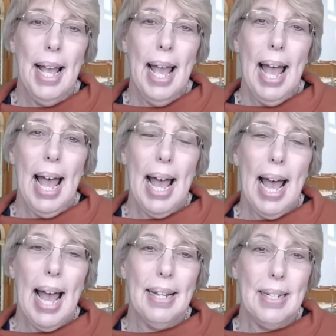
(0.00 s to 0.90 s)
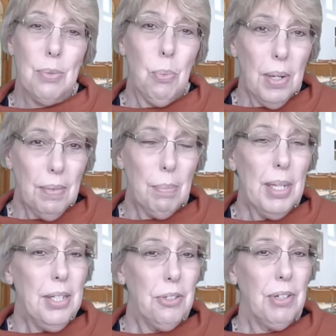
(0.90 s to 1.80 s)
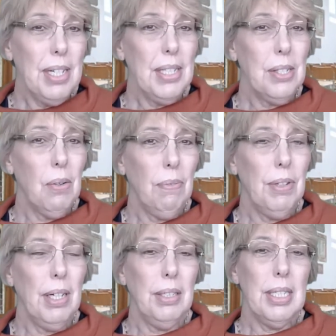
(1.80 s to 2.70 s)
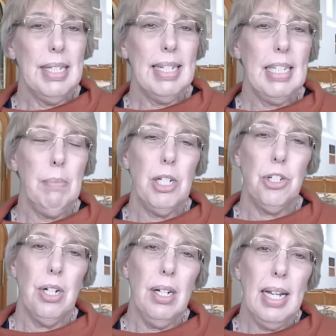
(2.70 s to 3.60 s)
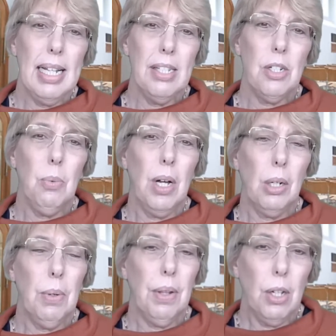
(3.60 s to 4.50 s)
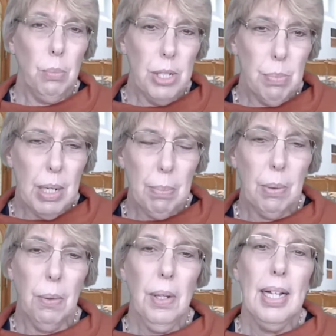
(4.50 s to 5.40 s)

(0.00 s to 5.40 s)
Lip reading: And one of the ministries of the London City Mission is to work with homeless people.